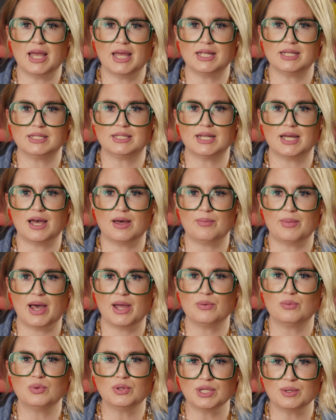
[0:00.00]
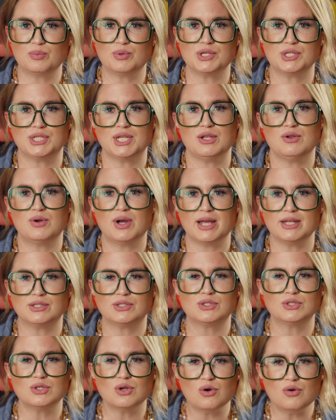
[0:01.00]
And um, I really appreciate you
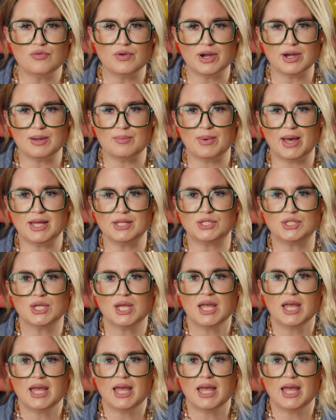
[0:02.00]
guys so very much.